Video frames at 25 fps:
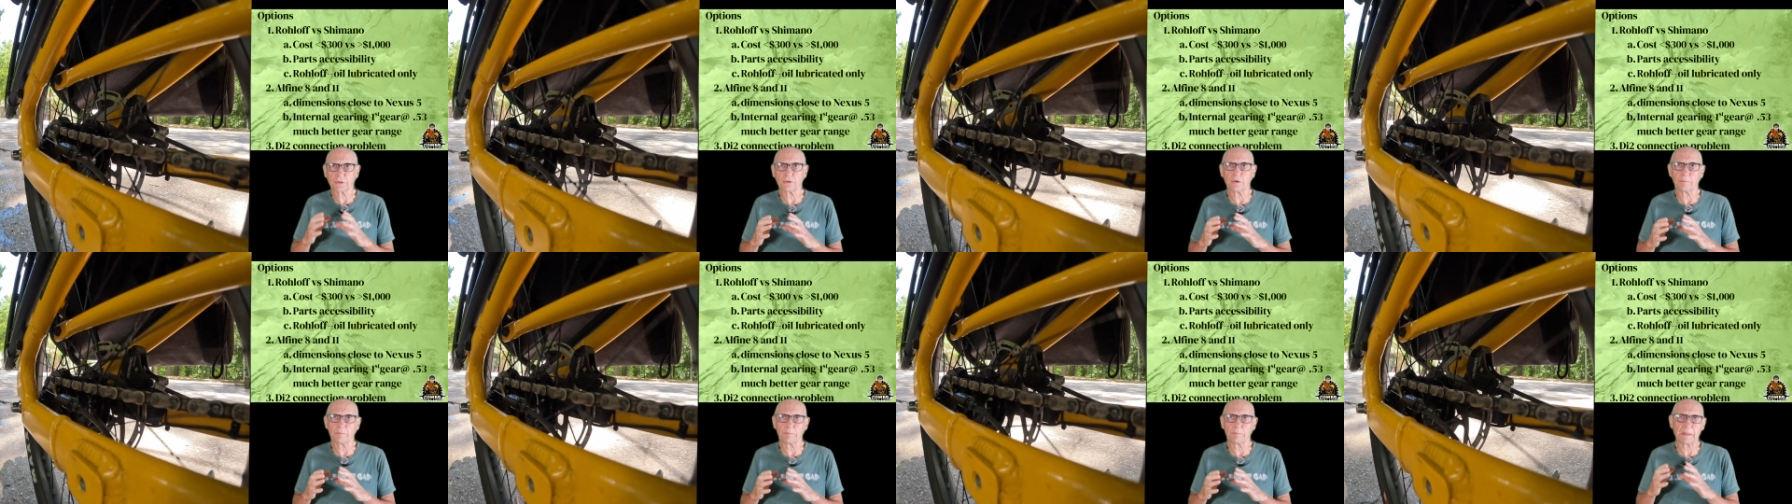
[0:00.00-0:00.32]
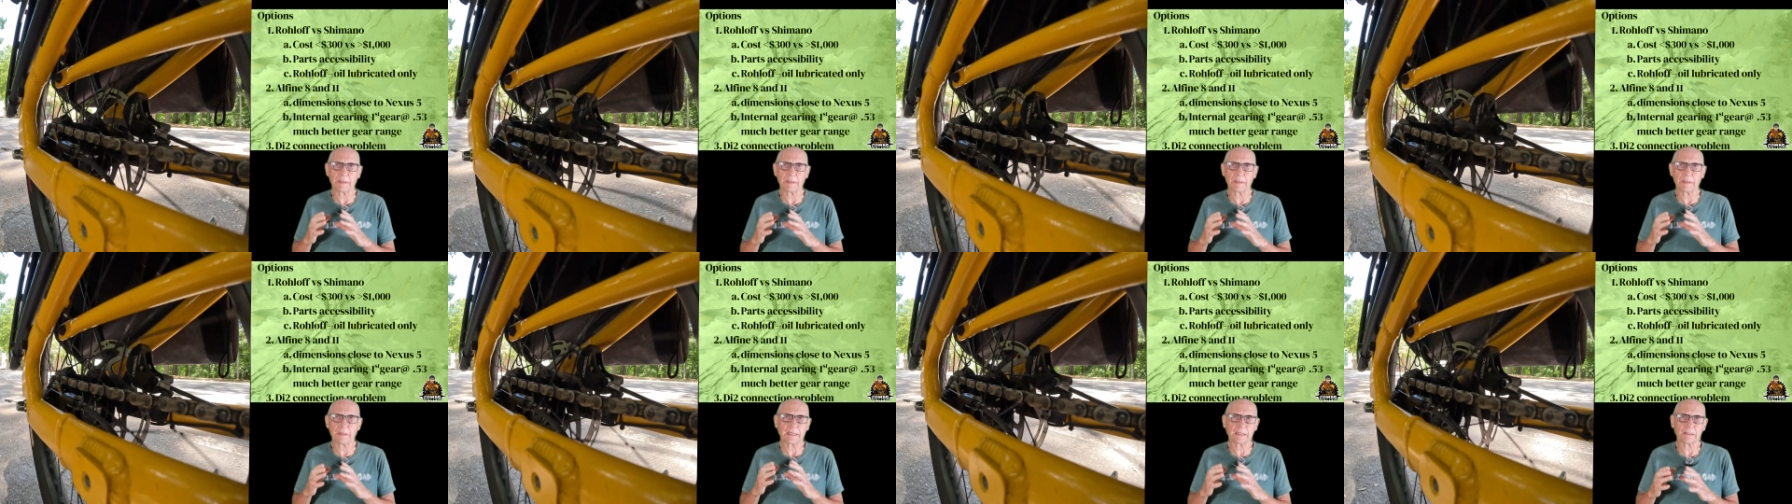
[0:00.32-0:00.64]

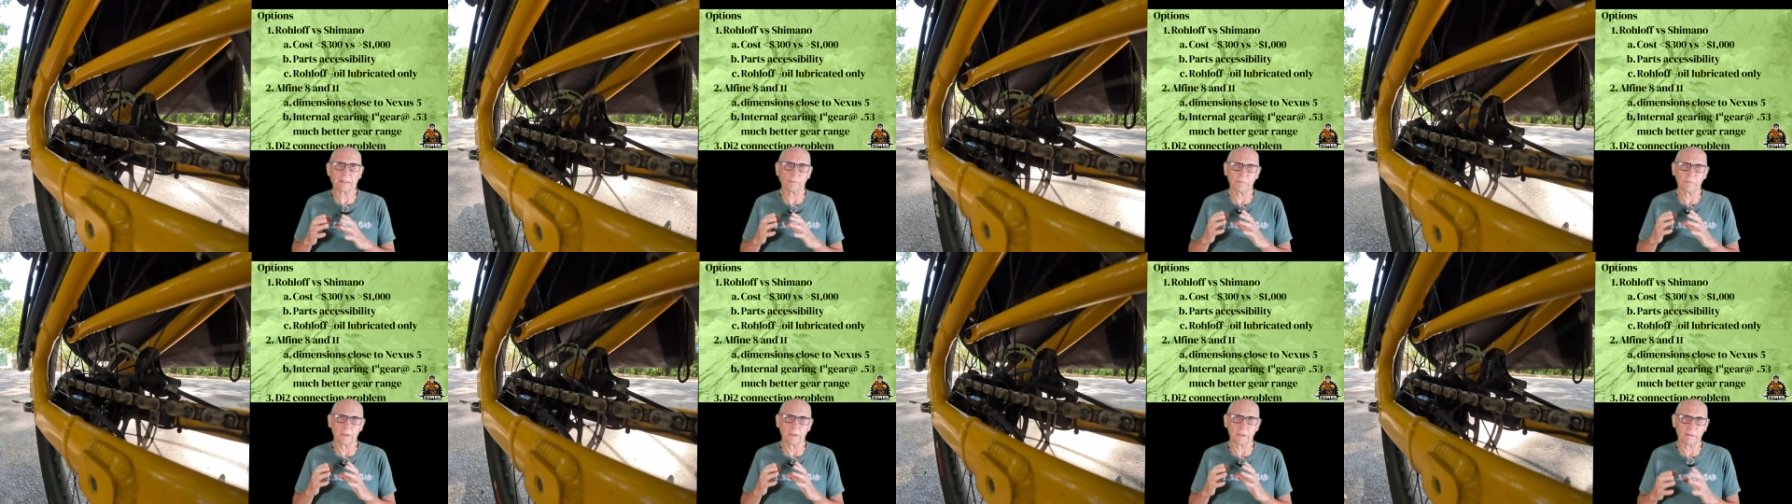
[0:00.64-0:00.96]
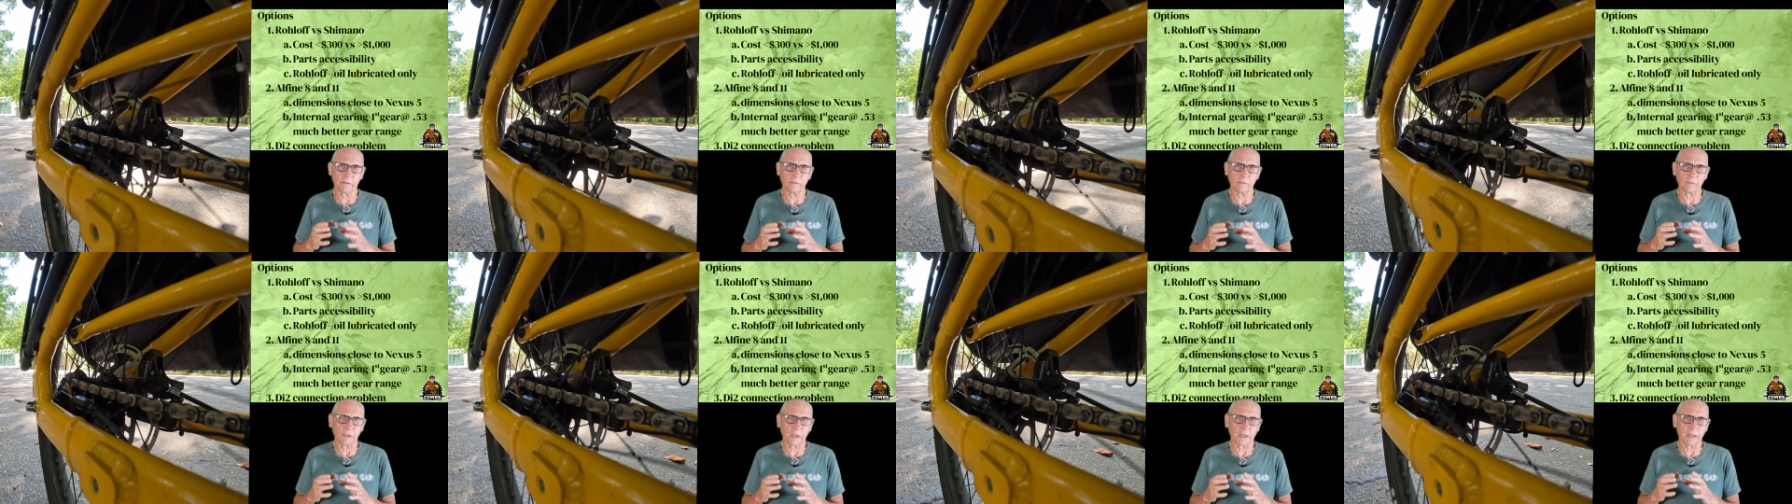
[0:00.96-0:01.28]
big
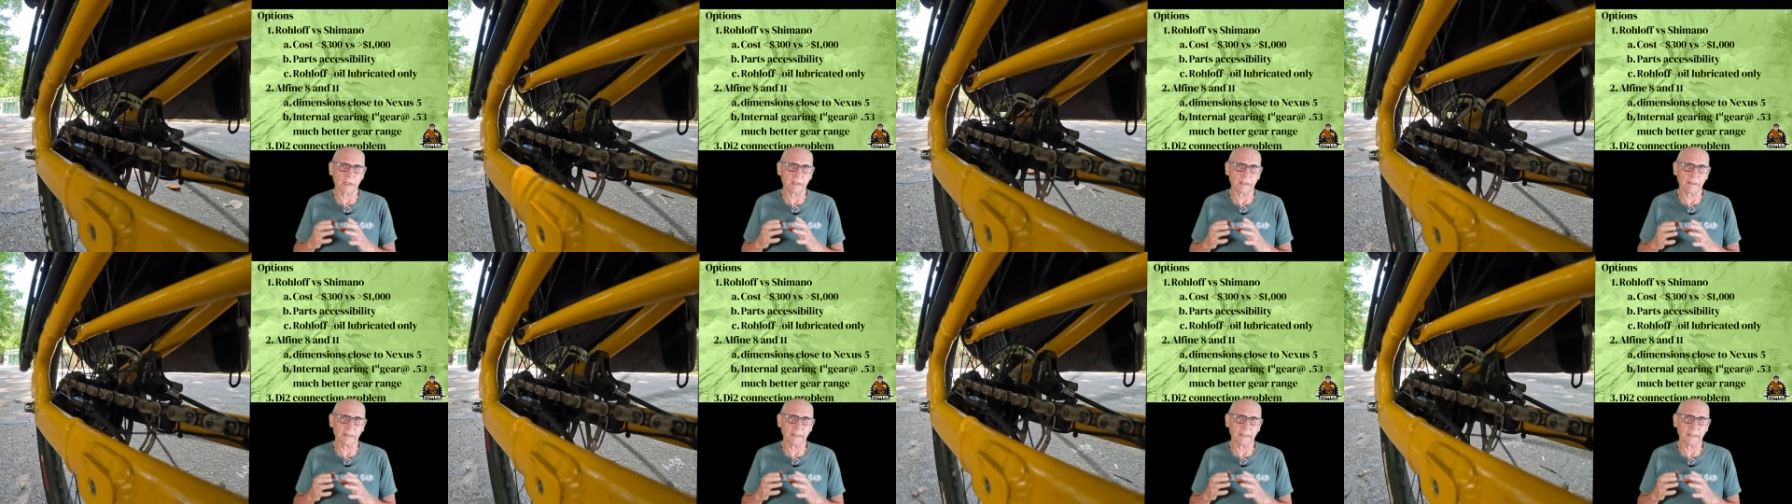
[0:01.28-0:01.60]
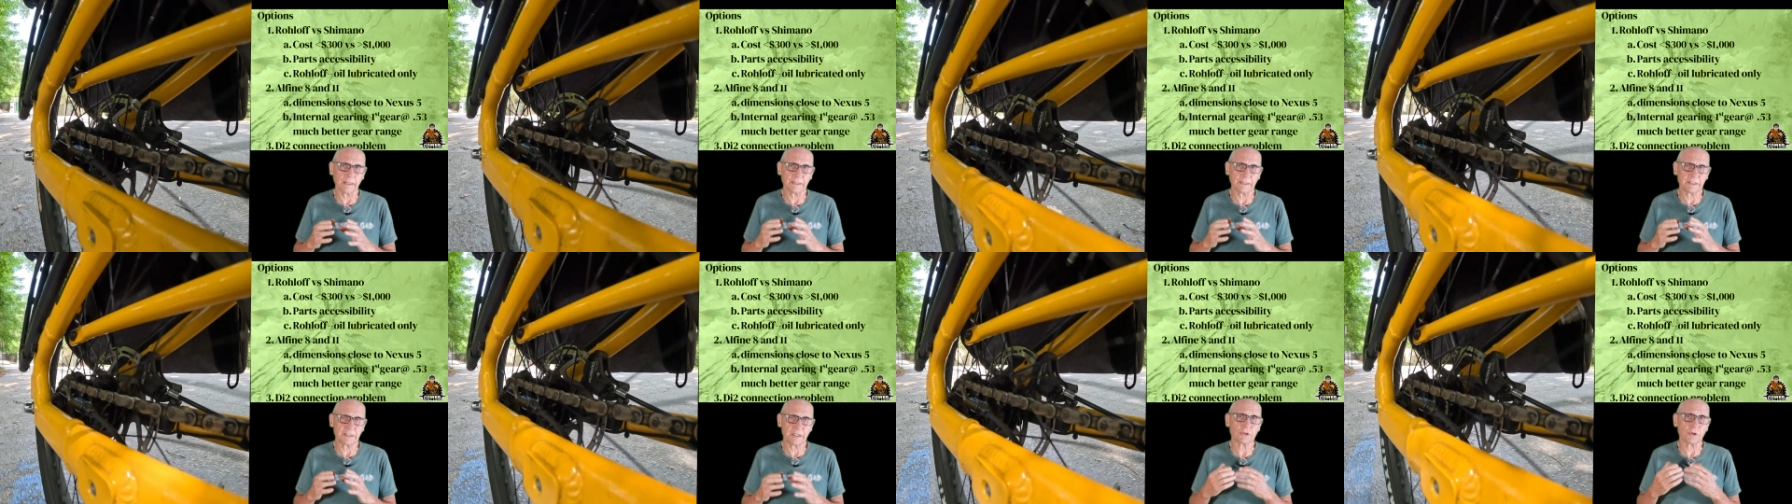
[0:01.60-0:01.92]
uh,
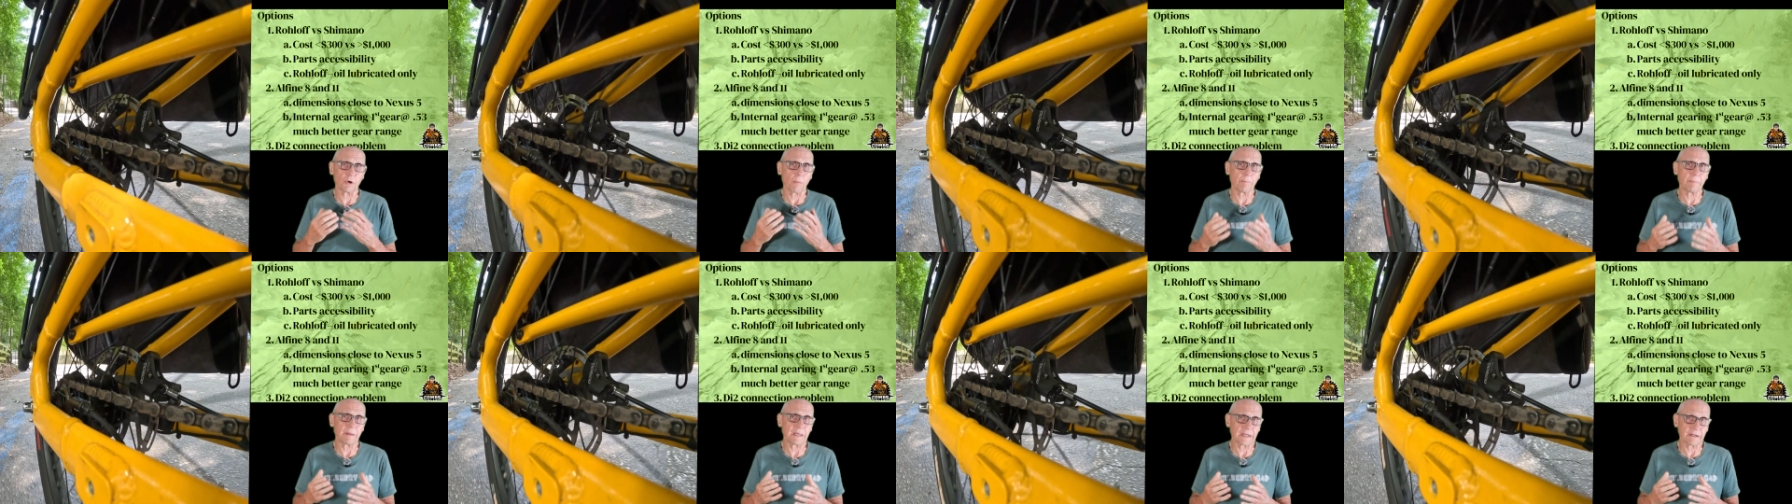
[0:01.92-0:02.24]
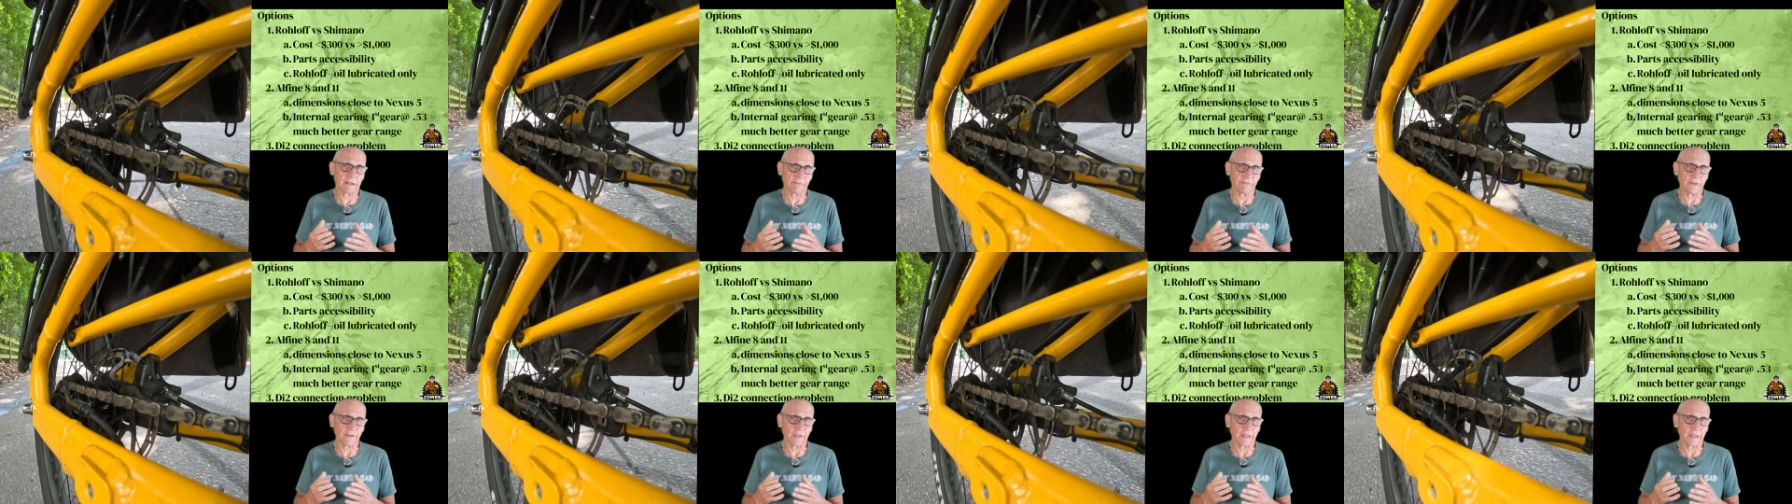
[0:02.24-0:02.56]
additional
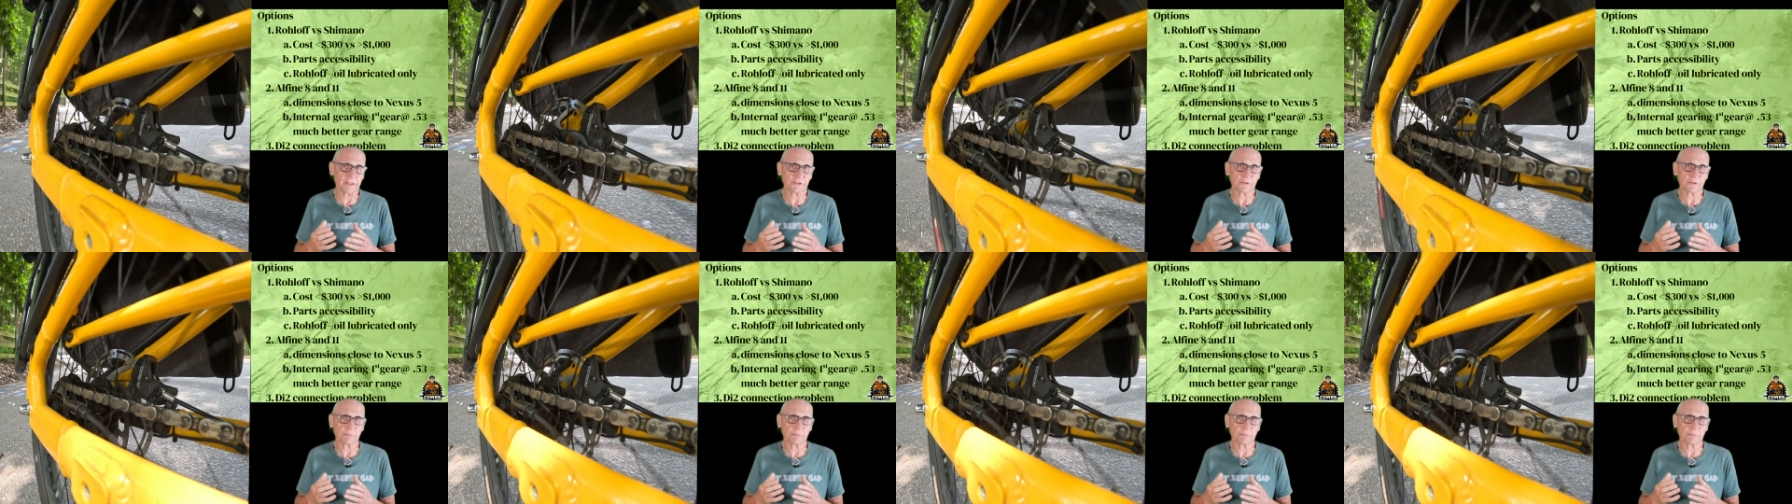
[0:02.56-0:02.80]
benefits